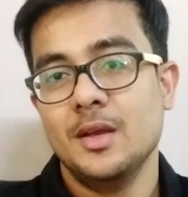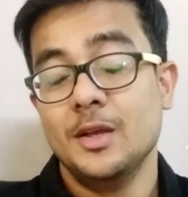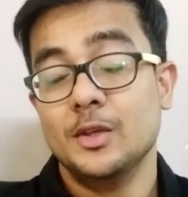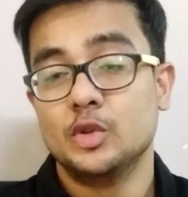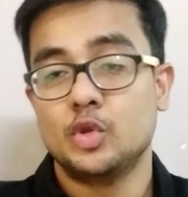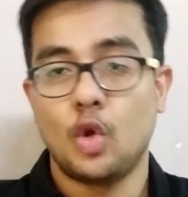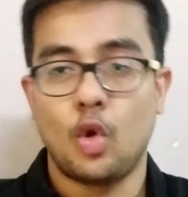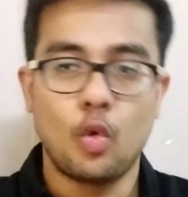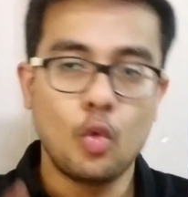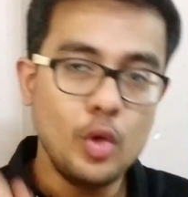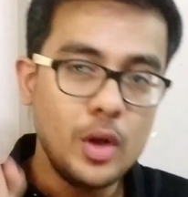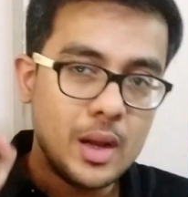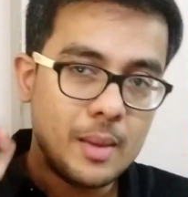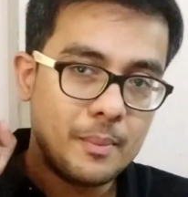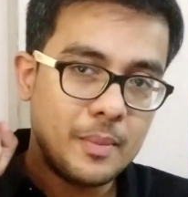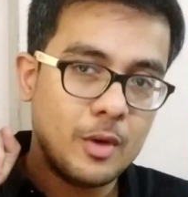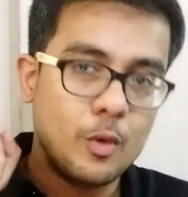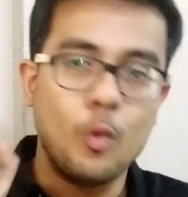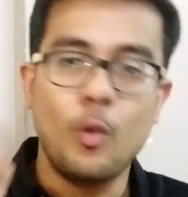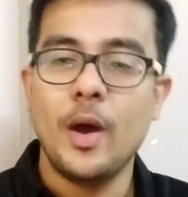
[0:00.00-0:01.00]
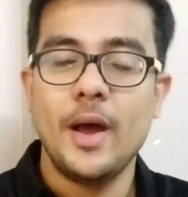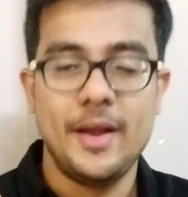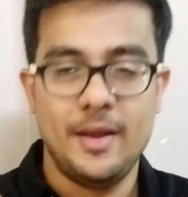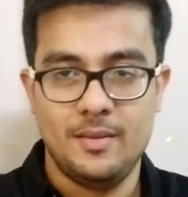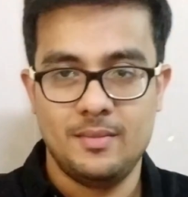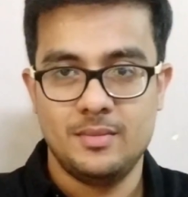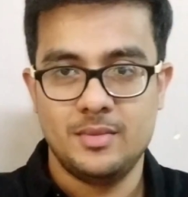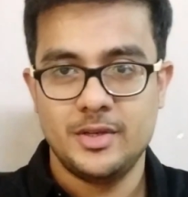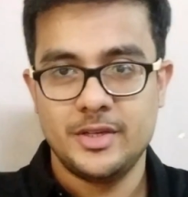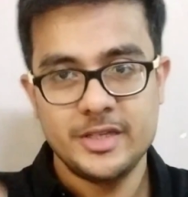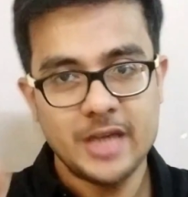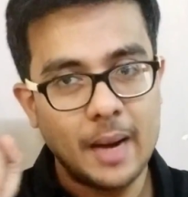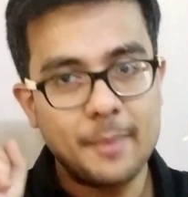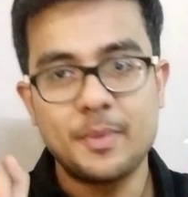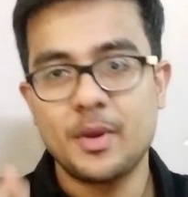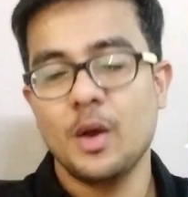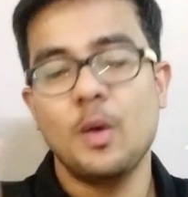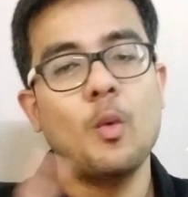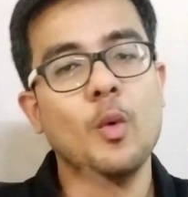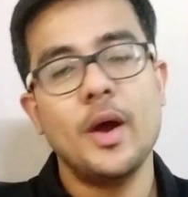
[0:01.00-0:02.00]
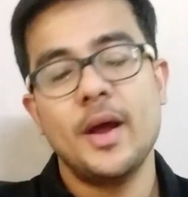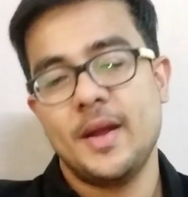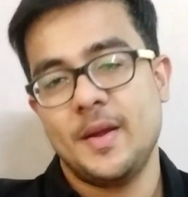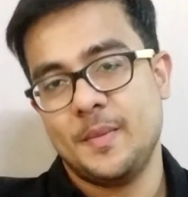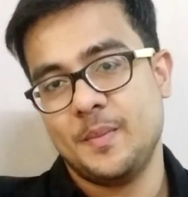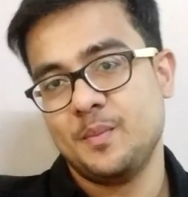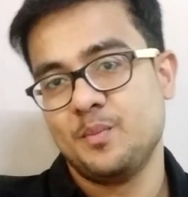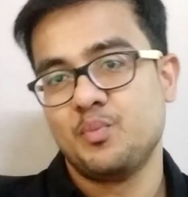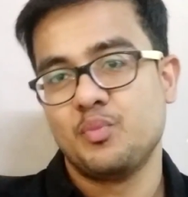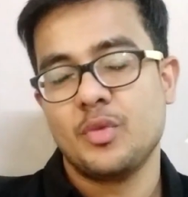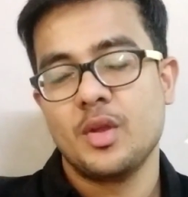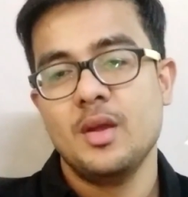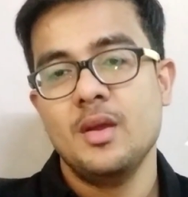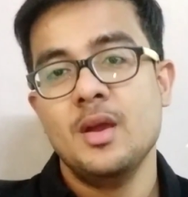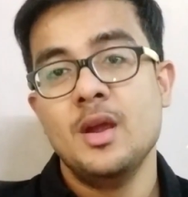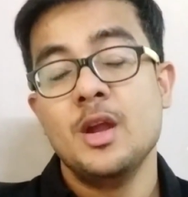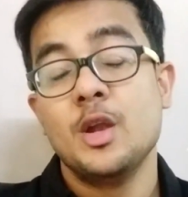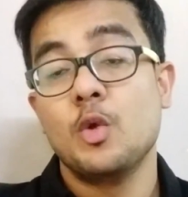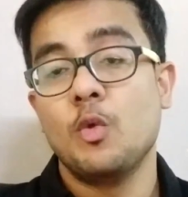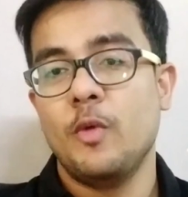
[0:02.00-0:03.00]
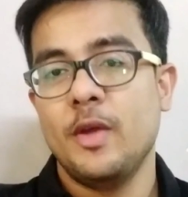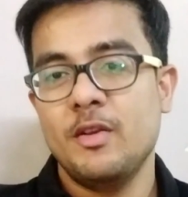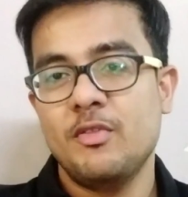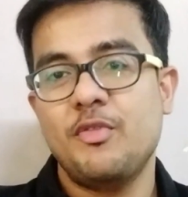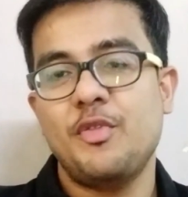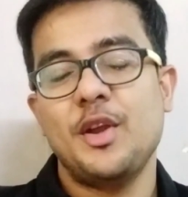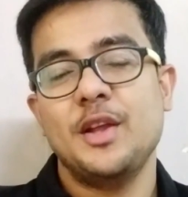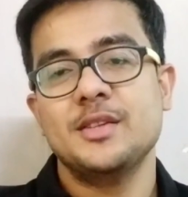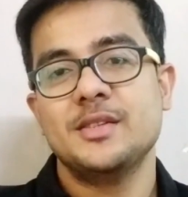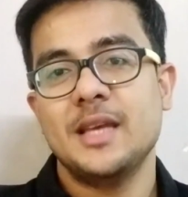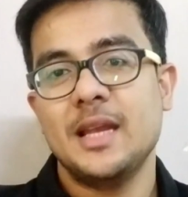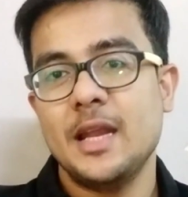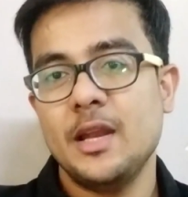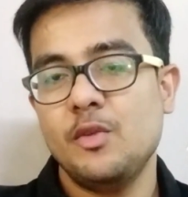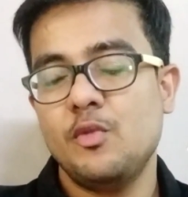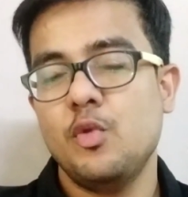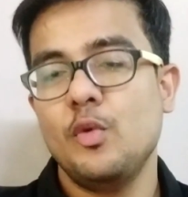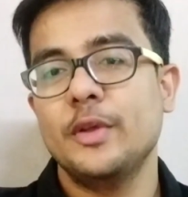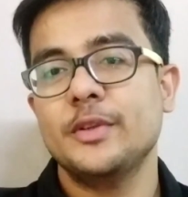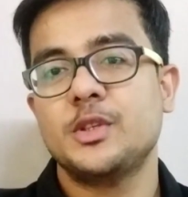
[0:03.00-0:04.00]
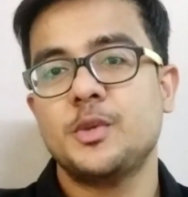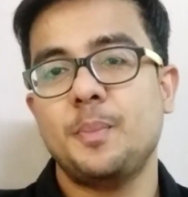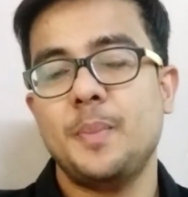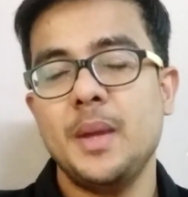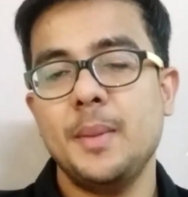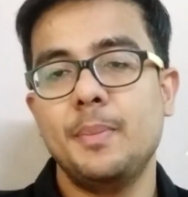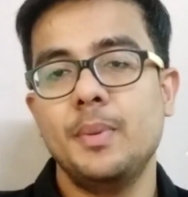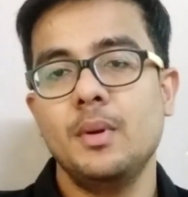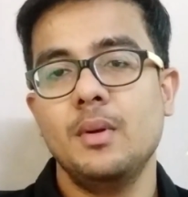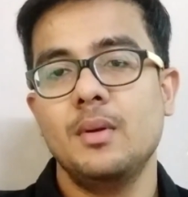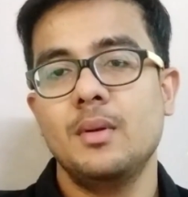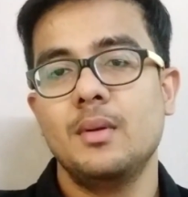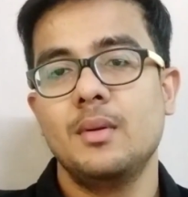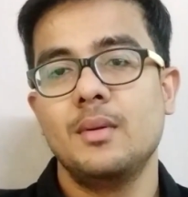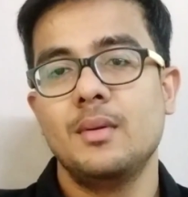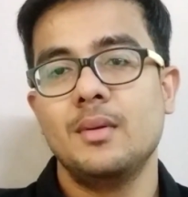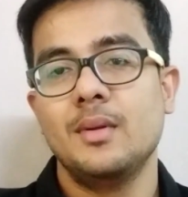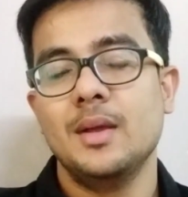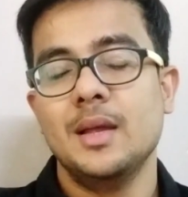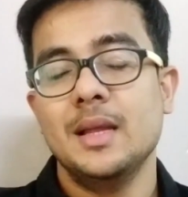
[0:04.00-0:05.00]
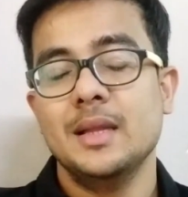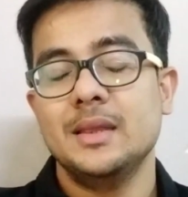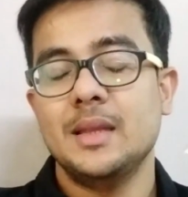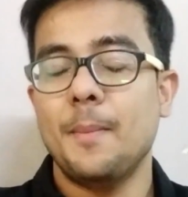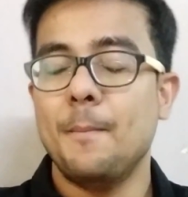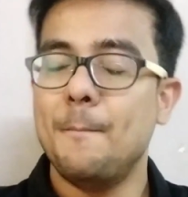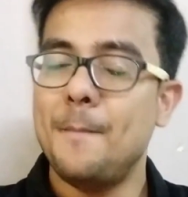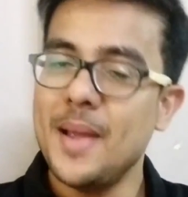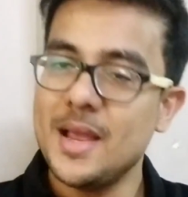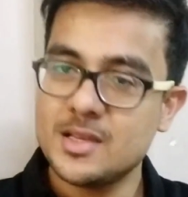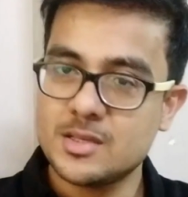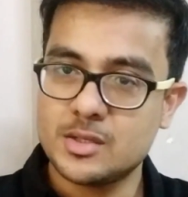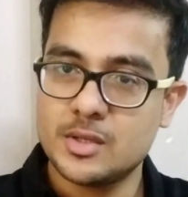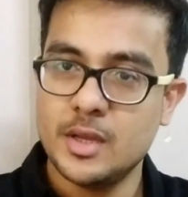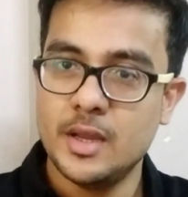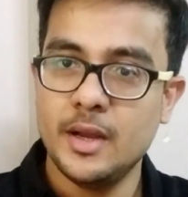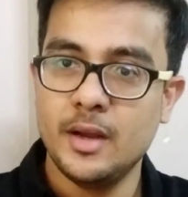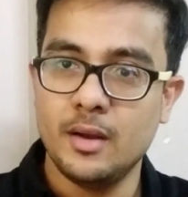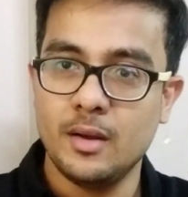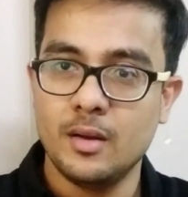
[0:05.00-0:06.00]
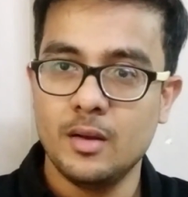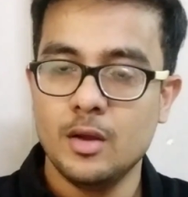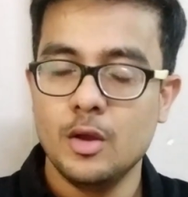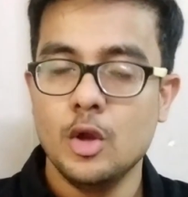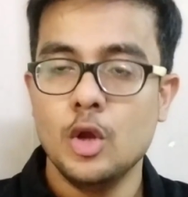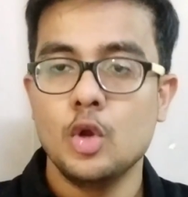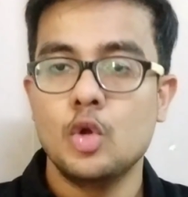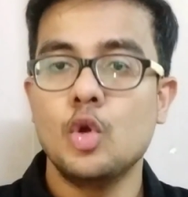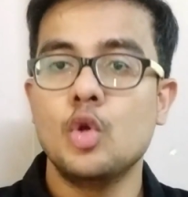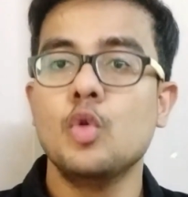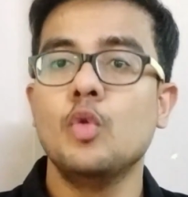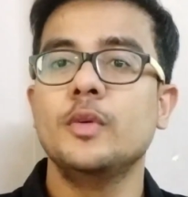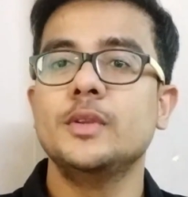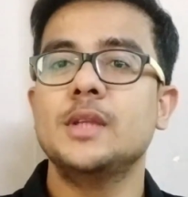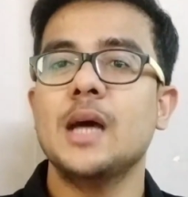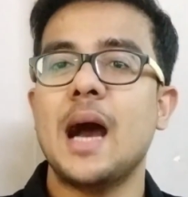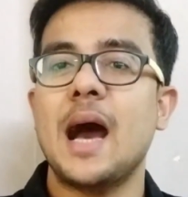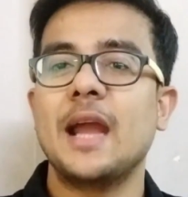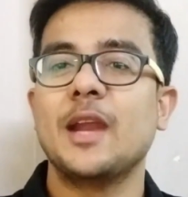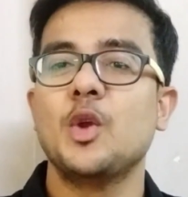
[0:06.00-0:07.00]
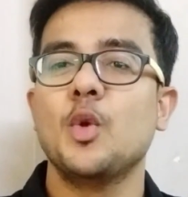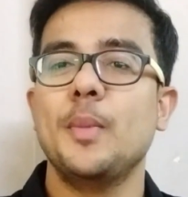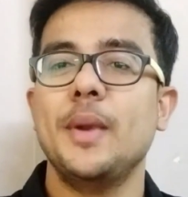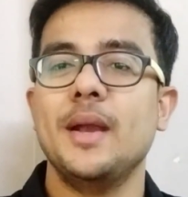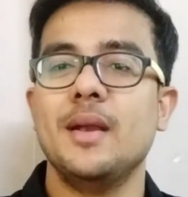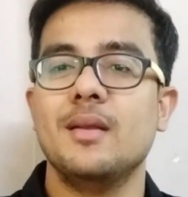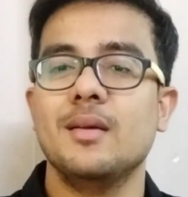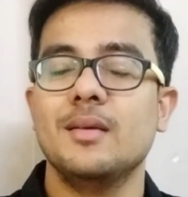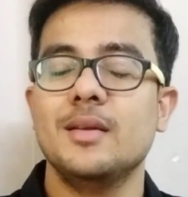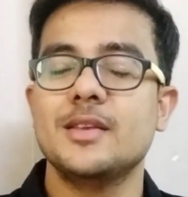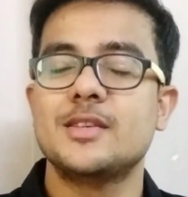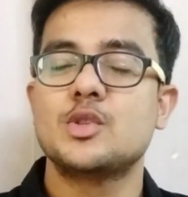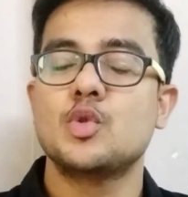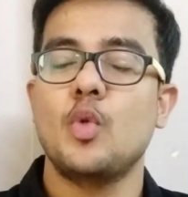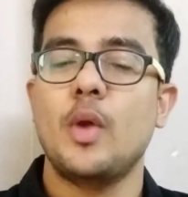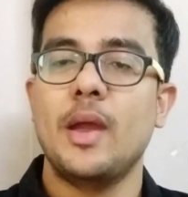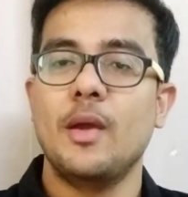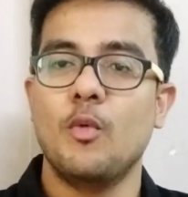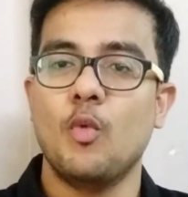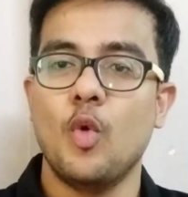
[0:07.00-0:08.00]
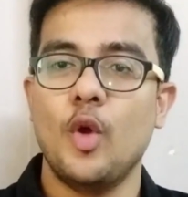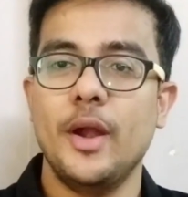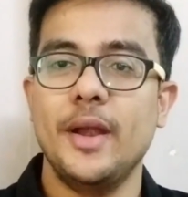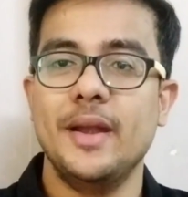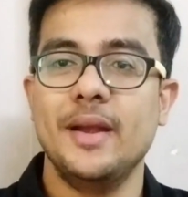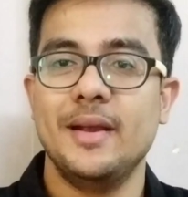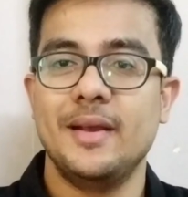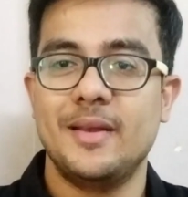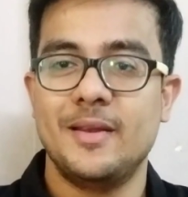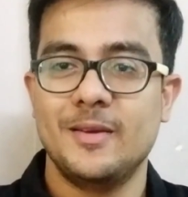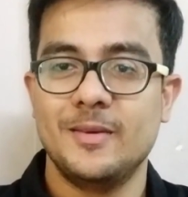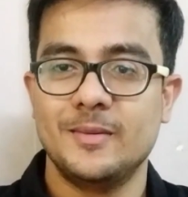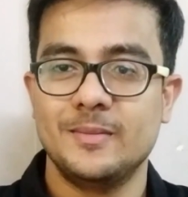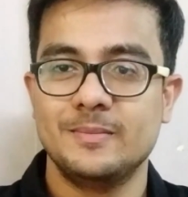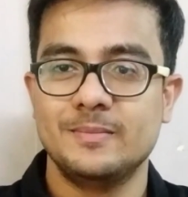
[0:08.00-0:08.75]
So rule number 1, chapter 1. To win friends and influence people, the best thing to do with the argument is to avoid it.